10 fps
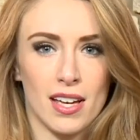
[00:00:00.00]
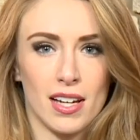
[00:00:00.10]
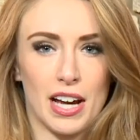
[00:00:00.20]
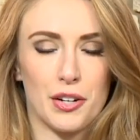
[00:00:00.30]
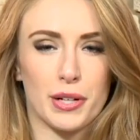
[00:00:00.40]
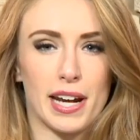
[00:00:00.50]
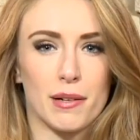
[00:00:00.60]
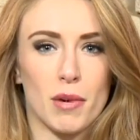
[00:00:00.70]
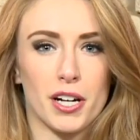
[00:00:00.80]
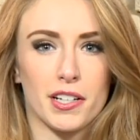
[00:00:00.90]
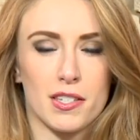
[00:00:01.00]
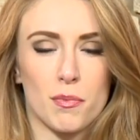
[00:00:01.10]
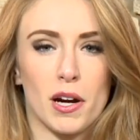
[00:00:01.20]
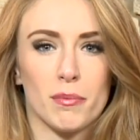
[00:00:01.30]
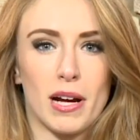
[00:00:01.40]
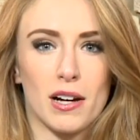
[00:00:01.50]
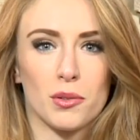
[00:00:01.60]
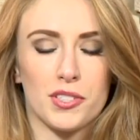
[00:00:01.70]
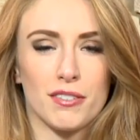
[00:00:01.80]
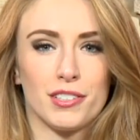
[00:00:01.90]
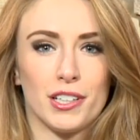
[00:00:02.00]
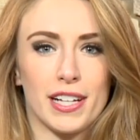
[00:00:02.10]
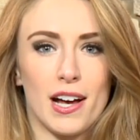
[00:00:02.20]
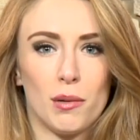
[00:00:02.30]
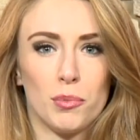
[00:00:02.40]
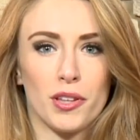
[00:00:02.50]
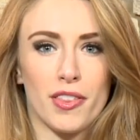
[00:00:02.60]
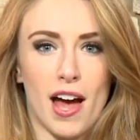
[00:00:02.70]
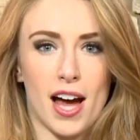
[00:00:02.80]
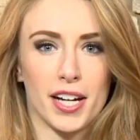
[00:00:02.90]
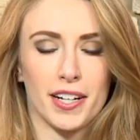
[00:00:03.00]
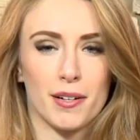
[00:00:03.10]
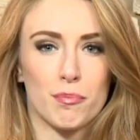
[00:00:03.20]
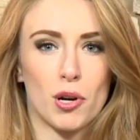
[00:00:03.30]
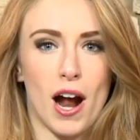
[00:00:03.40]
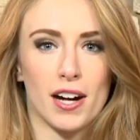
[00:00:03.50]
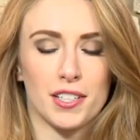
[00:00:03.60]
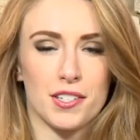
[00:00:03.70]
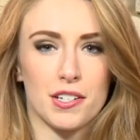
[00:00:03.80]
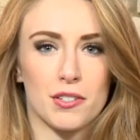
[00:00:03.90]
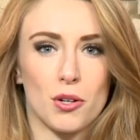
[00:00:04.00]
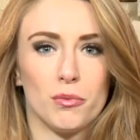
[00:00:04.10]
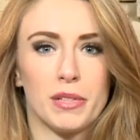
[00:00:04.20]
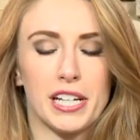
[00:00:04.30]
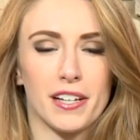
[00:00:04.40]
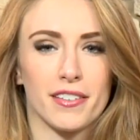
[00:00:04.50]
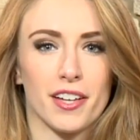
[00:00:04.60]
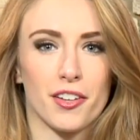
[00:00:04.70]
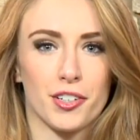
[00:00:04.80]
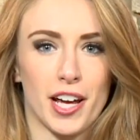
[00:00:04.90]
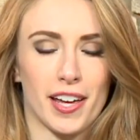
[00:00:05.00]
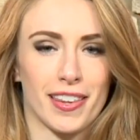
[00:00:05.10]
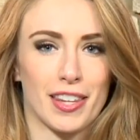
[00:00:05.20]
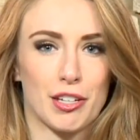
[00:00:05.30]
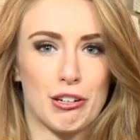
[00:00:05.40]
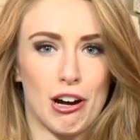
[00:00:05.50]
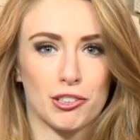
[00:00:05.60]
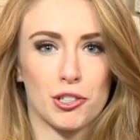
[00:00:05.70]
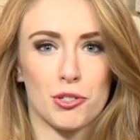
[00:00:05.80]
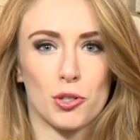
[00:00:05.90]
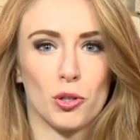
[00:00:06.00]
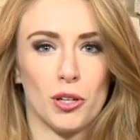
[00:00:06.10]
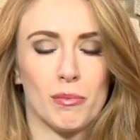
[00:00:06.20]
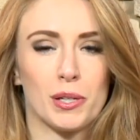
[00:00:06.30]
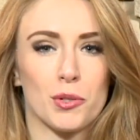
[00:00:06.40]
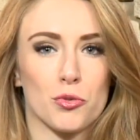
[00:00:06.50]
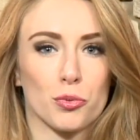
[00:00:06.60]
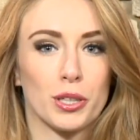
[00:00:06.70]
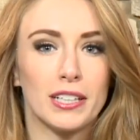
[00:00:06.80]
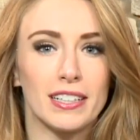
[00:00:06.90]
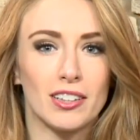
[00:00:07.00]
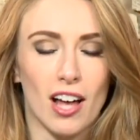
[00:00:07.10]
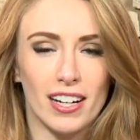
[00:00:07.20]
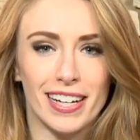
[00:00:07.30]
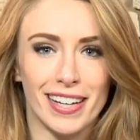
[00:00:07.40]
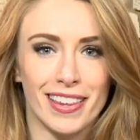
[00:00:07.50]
I know getting Marcus Smart back will definitely help with that. And at practice, he told media the other day that the doctors told him he was really lucky